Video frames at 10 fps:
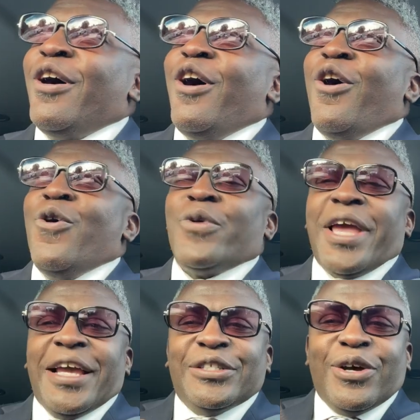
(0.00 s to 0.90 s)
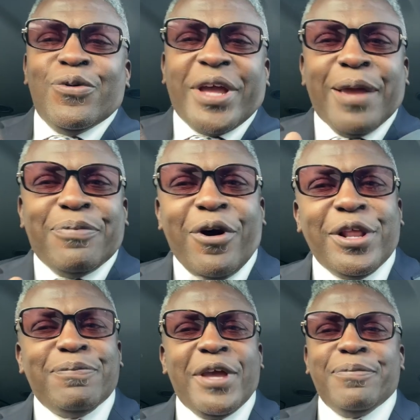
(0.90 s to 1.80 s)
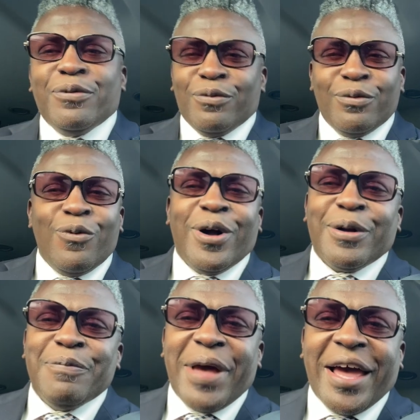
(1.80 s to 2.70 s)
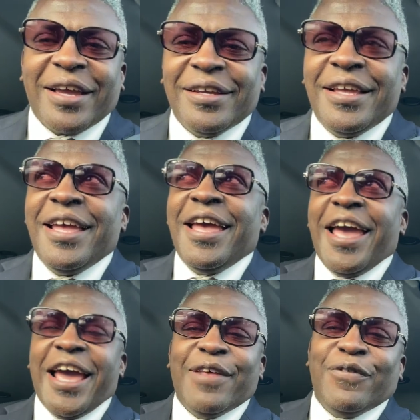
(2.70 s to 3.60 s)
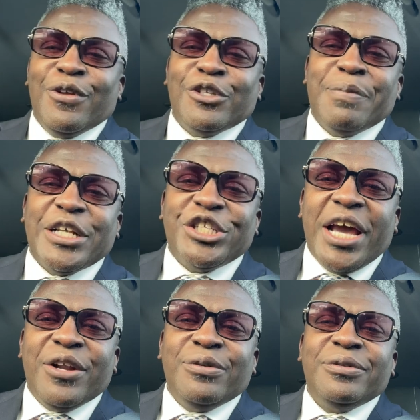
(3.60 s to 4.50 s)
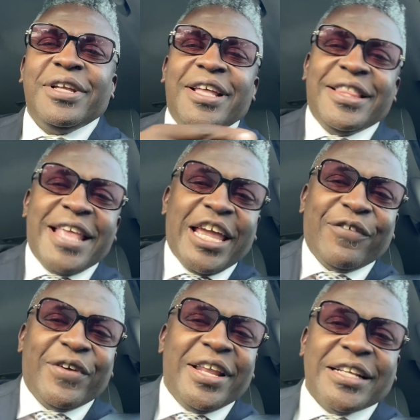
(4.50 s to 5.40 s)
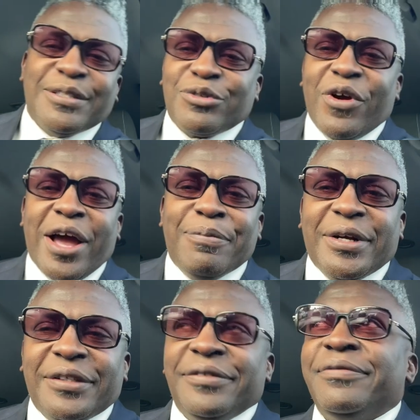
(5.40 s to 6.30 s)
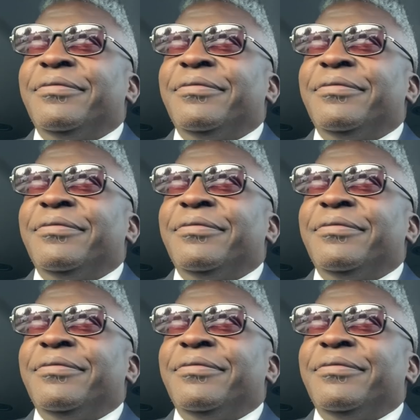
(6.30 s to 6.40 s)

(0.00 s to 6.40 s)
Yeah! Okay, okay, party people, welcome back. And if you're new to my channel, thank you for hitting that subscribe button.